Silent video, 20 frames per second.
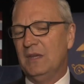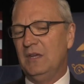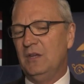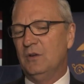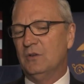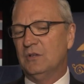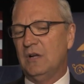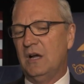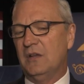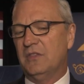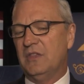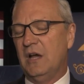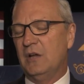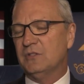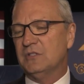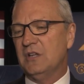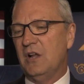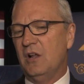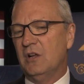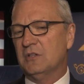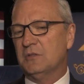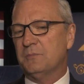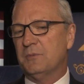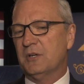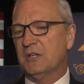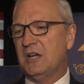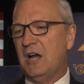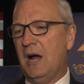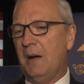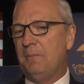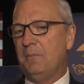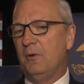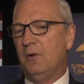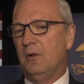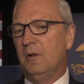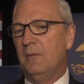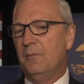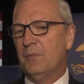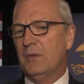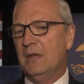You know, $1,000 per
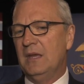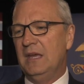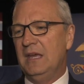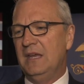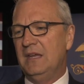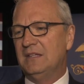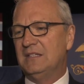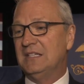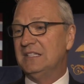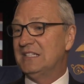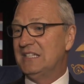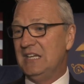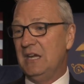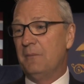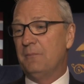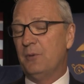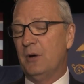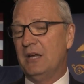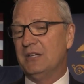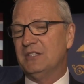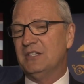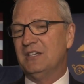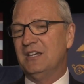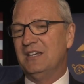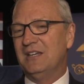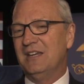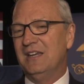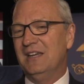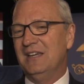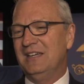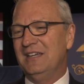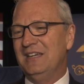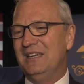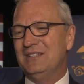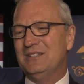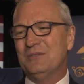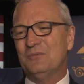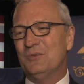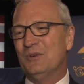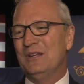couple to see a president
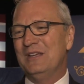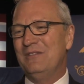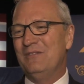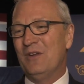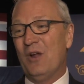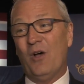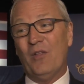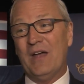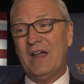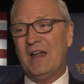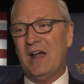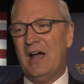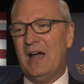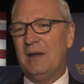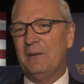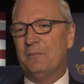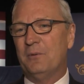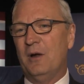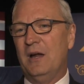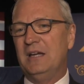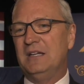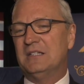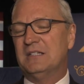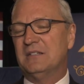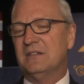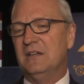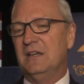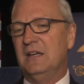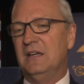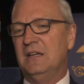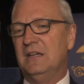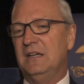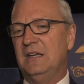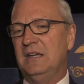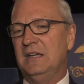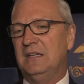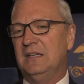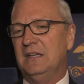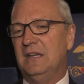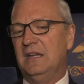isn't really even all that high a price uh,
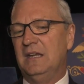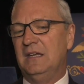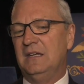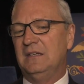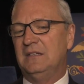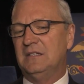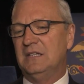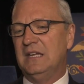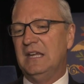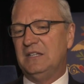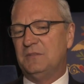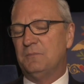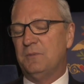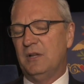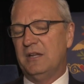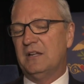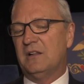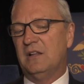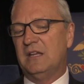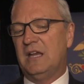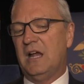in, in today's political